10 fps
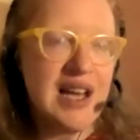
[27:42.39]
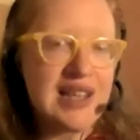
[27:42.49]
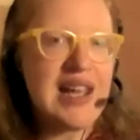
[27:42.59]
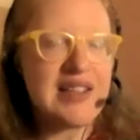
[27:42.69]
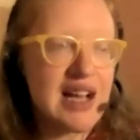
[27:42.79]

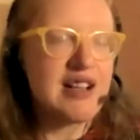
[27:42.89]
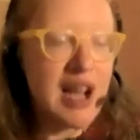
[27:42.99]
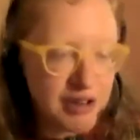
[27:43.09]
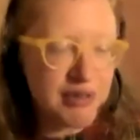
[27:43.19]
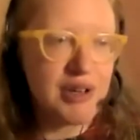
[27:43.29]
Yes, I
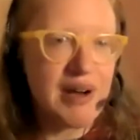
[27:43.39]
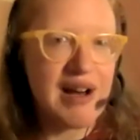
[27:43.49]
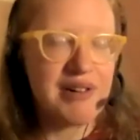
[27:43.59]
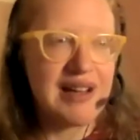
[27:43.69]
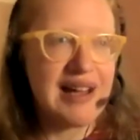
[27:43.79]
don't know how
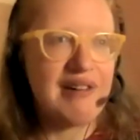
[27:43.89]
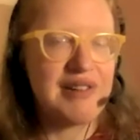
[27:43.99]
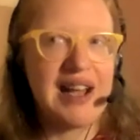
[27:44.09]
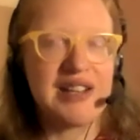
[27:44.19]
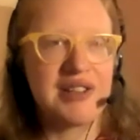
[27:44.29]

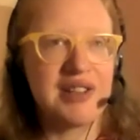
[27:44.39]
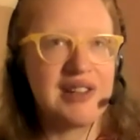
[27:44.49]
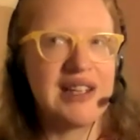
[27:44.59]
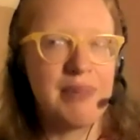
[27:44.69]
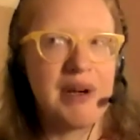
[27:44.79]
to answer the
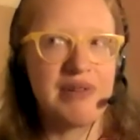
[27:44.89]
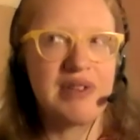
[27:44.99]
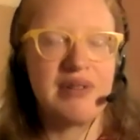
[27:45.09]
thing about,